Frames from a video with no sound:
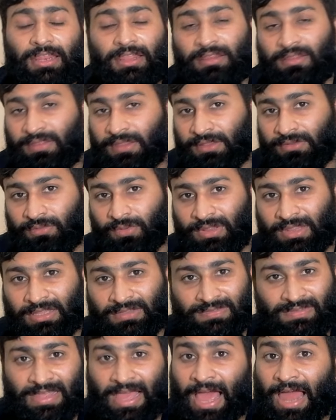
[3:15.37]
In this way the
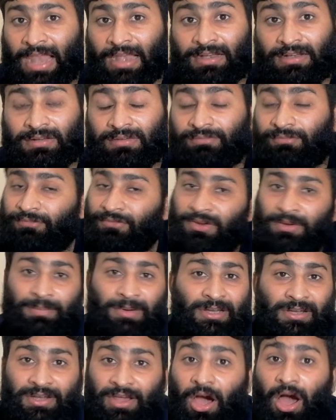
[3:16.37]
cell will
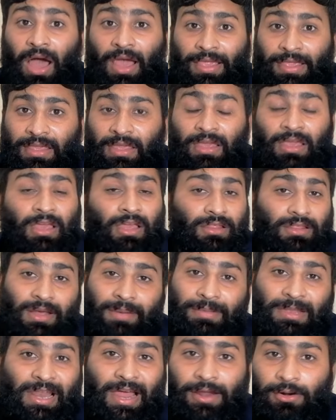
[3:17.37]
be die, the
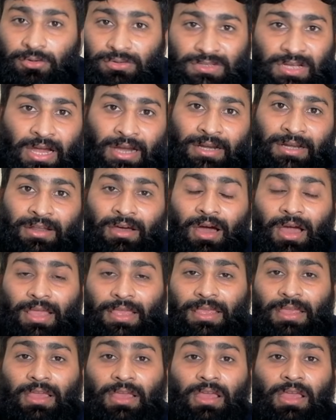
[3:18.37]
melanocyte
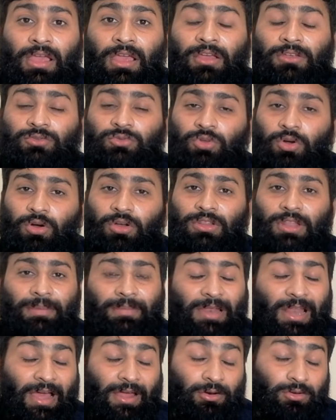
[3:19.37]
die. So the
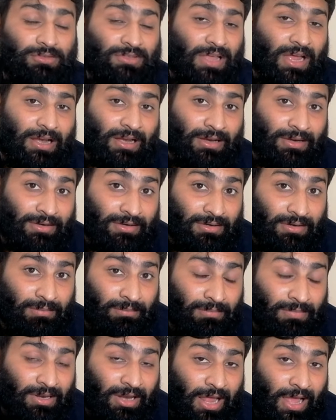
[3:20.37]

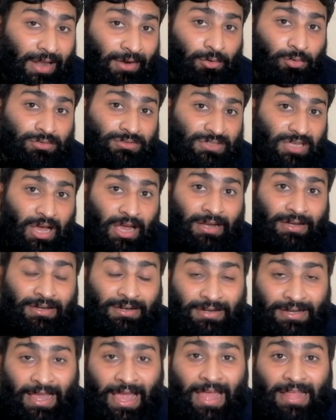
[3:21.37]

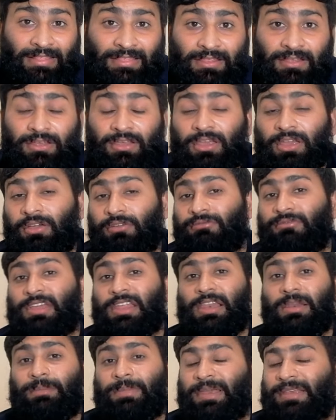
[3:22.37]
melanocyte death
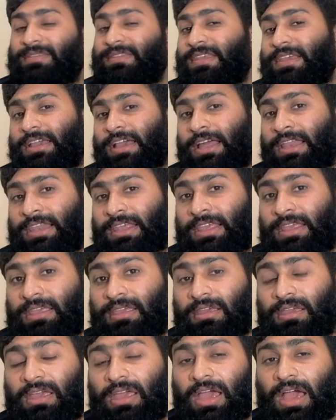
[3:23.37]
will
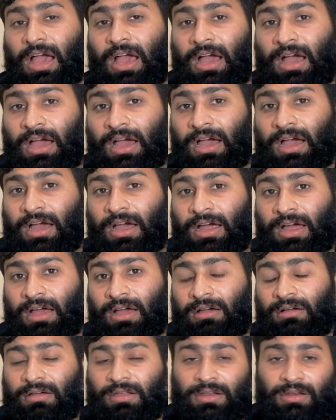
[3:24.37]
basically
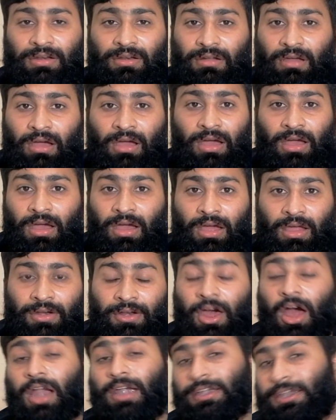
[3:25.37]

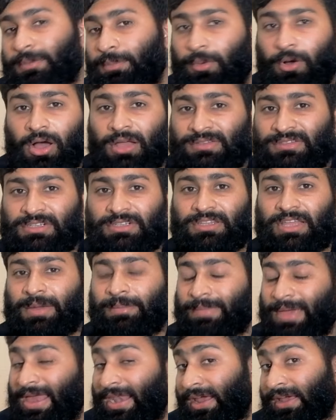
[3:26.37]
not deposit the
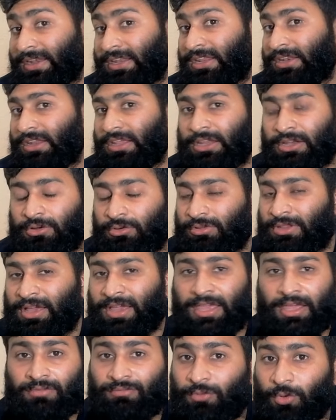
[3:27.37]
melanin into the
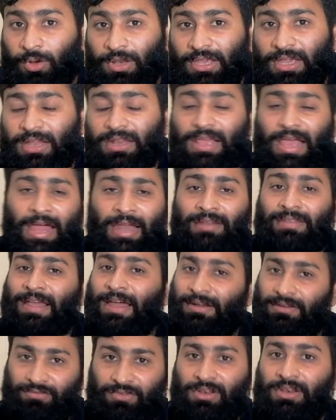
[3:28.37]
hair follicle, and
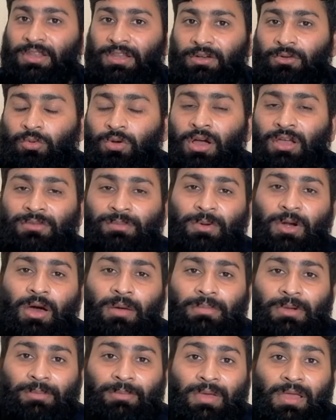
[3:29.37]
that will lead to cause
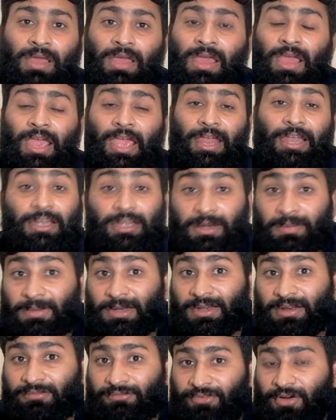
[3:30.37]
problem.
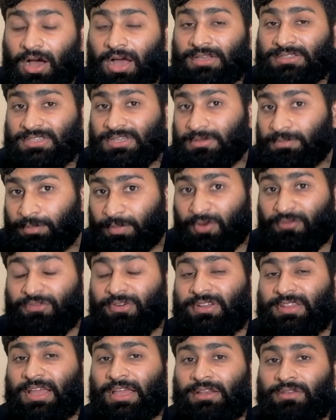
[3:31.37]
Intermittent fasting
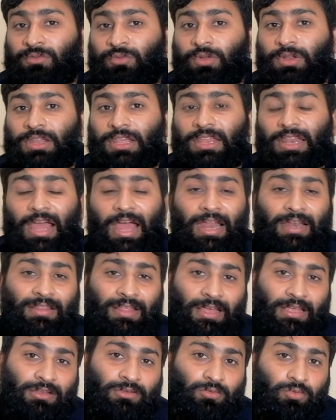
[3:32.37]
buffer the insulin, and
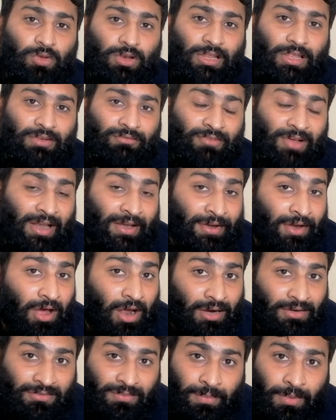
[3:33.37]
the insulin when
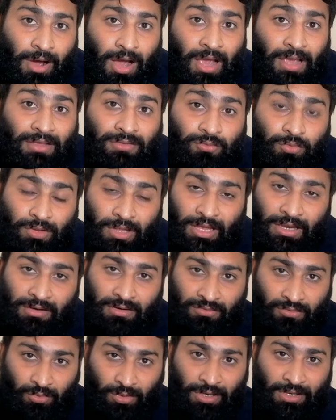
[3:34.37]
not spiked, so the
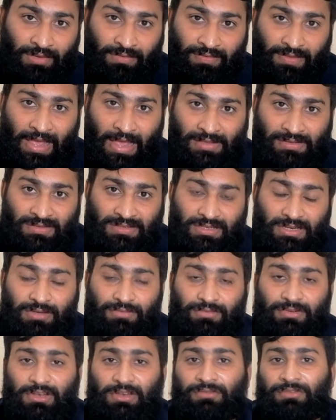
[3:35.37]
insulin
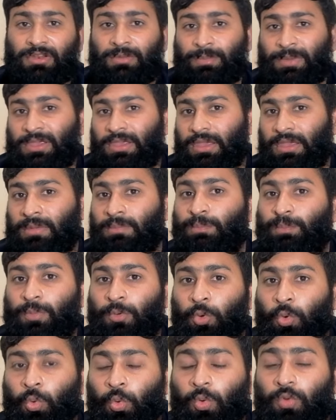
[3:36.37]
sensitivity will be
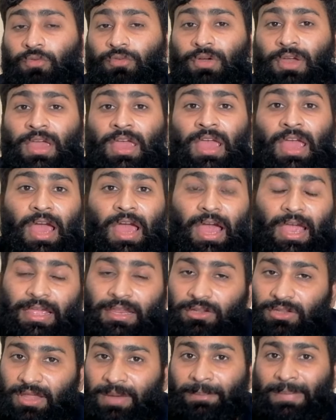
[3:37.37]
improved
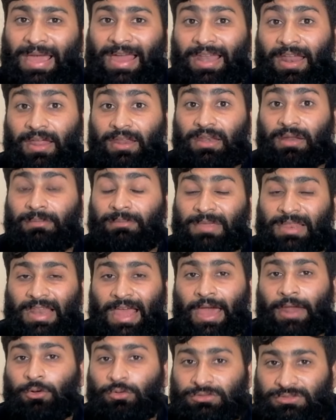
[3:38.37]
in the
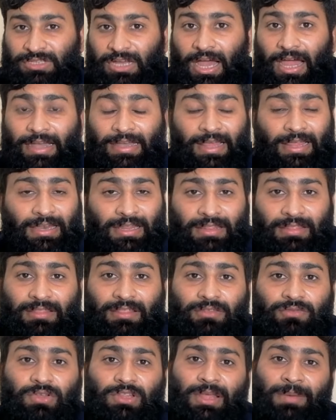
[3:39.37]
melanocyte, and in
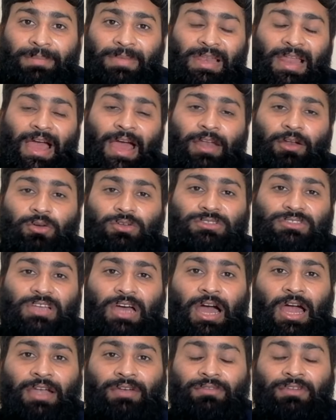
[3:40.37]
this way the
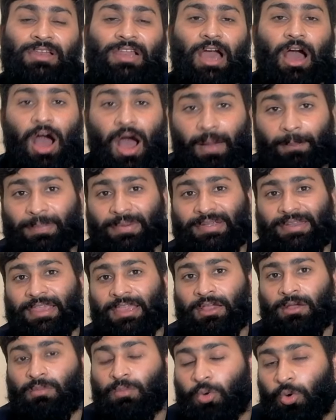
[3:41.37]
melanocyte will
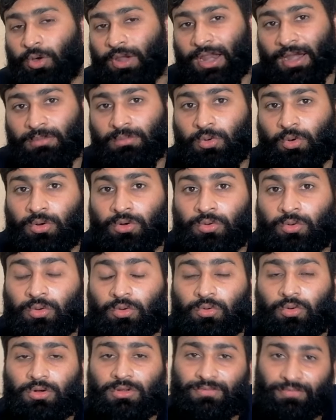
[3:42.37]
uptake more and more
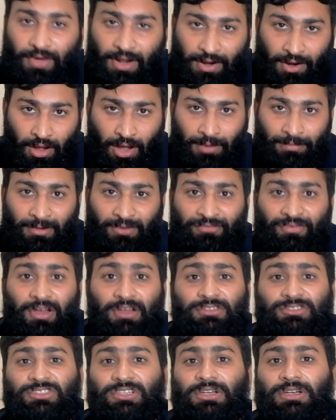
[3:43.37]
glucose for normal
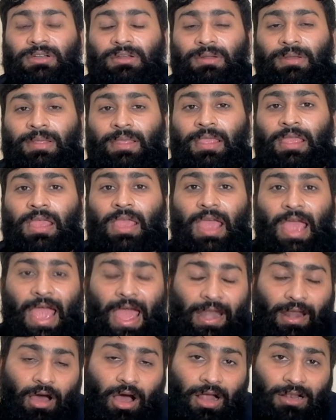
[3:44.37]
function,
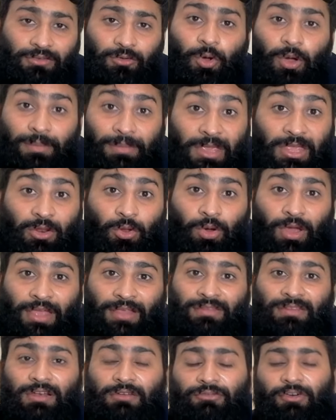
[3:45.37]
and also amino
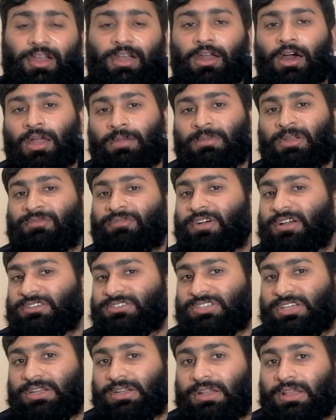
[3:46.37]
acid for normal
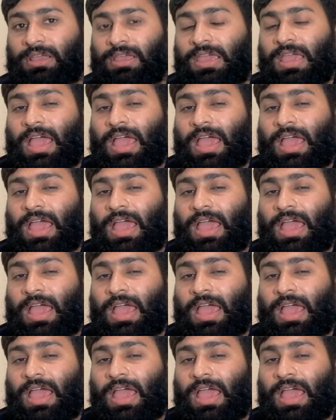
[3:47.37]
function.